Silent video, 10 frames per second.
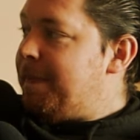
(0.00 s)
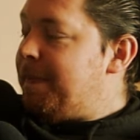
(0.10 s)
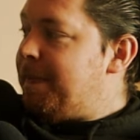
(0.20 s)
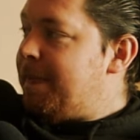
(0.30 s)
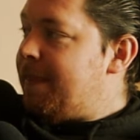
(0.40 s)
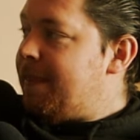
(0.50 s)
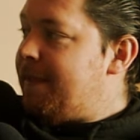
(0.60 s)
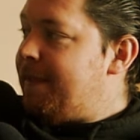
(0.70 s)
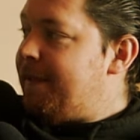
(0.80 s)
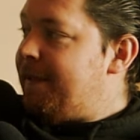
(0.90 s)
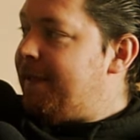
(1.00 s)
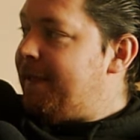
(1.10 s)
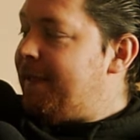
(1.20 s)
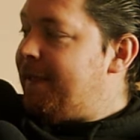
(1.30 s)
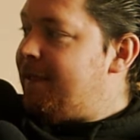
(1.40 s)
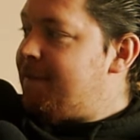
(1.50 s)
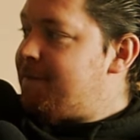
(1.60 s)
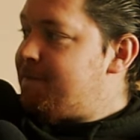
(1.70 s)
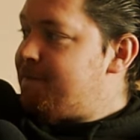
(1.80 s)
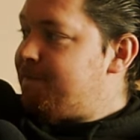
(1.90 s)

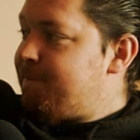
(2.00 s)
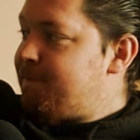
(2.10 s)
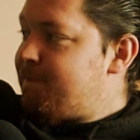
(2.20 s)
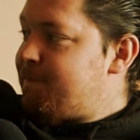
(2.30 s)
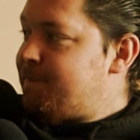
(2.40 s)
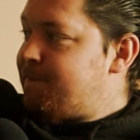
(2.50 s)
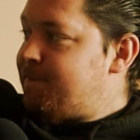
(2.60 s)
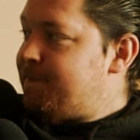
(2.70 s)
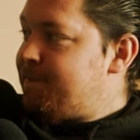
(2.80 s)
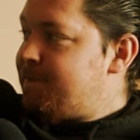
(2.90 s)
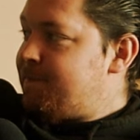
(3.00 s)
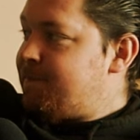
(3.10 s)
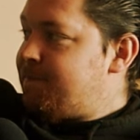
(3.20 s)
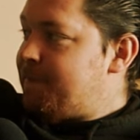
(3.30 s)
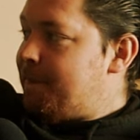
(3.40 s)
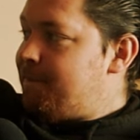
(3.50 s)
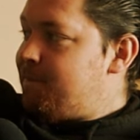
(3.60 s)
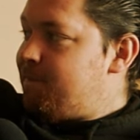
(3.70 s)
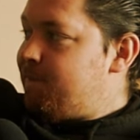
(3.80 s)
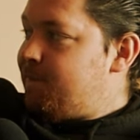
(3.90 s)

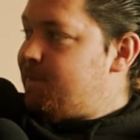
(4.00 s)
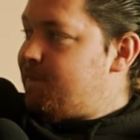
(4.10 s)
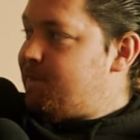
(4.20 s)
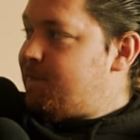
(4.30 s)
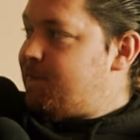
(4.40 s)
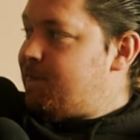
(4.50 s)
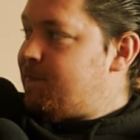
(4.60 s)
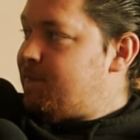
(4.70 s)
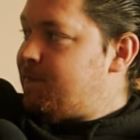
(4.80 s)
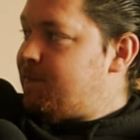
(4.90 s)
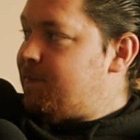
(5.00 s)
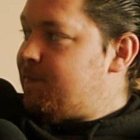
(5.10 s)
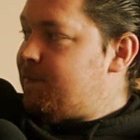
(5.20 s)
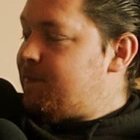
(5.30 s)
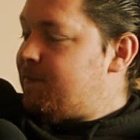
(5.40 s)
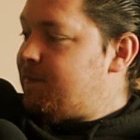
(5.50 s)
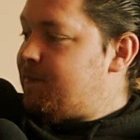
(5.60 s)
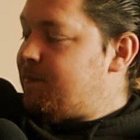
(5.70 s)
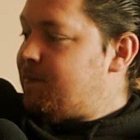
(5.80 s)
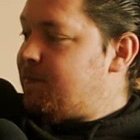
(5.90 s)

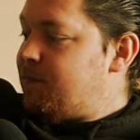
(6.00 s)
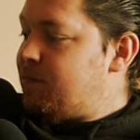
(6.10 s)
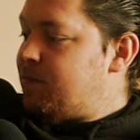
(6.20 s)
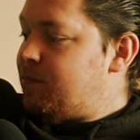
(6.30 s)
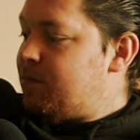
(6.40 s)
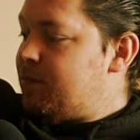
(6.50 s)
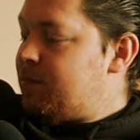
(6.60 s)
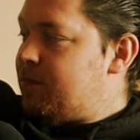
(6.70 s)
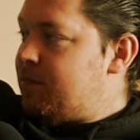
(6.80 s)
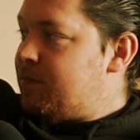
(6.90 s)
(not speaking)